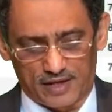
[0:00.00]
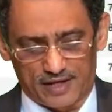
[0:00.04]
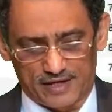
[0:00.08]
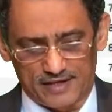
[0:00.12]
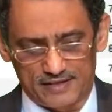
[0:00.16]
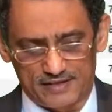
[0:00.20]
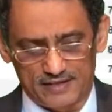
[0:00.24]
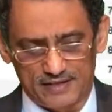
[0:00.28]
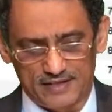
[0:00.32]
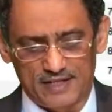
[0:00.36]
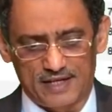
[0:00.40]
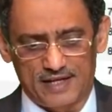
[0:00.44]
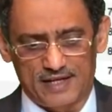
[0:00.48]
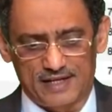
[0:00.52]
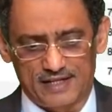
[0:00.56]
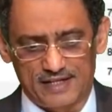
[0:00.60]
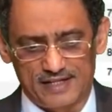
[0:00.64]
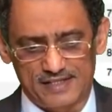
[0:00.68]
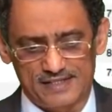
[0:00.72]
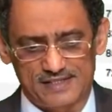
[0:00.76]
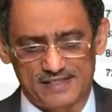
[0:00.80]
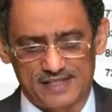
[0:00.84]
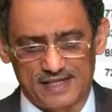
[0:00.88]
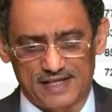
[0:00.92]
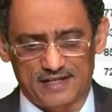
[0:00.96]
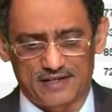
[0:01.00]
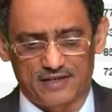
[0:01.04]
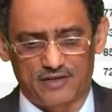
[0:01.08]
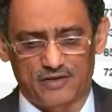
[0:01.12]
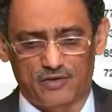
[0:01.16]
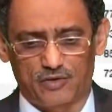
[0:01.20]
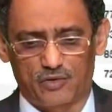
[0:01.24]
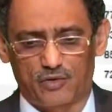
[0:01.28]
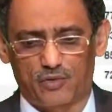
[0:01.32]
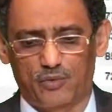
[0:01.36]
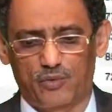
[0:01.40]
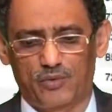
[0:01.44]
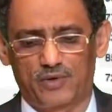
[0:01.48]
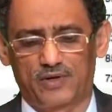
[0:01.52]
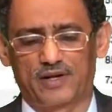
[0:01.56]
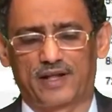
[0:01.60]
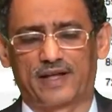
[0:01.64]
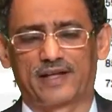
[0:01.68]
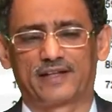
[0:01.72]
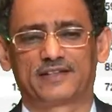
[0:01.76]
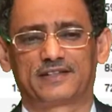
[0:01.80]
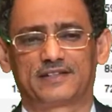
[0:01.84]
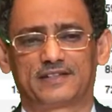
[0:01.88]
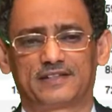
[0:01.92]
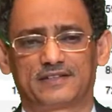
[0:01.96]
80 and less than or equal
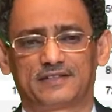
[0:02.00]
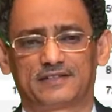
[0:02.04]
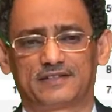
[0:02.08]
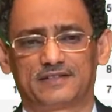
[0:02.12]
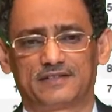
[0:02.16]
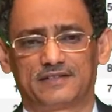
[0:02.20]
90.